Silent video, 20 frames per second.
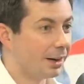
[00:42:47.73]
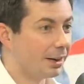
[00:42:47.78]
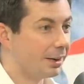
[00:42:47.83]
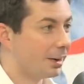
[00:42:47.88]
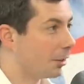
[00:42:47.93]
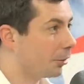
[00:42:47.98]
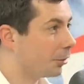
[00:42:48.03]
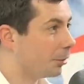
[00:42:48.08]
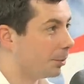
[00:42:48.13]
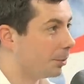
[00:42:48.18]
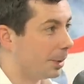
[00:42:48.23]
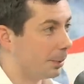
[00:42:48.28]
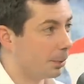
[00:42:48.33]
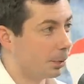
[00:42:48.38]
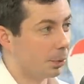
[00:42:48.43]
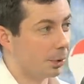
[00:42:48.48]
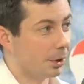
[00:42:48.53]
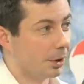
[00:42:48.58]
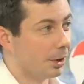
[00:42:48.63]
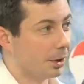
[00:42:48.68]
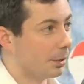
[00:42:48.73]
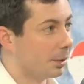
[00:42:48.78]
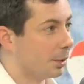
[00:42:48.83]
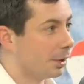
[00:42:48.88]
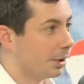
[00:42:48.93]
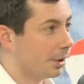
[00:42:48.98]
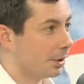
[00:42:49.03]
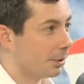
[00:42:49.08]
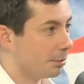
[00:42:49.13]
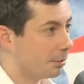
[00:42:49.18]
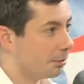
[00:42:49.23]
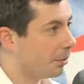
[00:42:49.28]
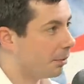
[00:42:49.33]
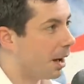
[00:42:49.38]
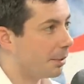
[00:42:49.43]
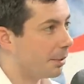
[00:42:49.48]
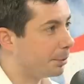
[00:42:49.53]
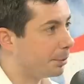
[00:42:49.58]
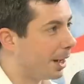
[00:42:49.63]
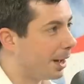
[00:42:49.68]
intelligent people with a with a
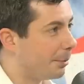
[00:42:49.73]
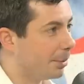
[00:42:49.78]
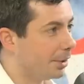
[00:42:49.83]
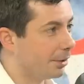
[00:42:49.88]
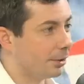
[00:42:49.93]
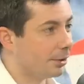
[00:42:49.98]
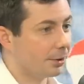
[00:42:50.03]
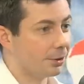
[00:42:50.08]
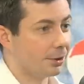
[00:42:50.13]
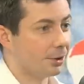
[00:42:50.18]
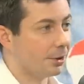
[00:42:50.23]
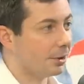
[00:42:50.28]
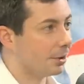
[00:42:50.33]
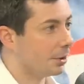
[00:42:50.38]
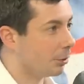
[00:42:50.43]
mom and pop business in,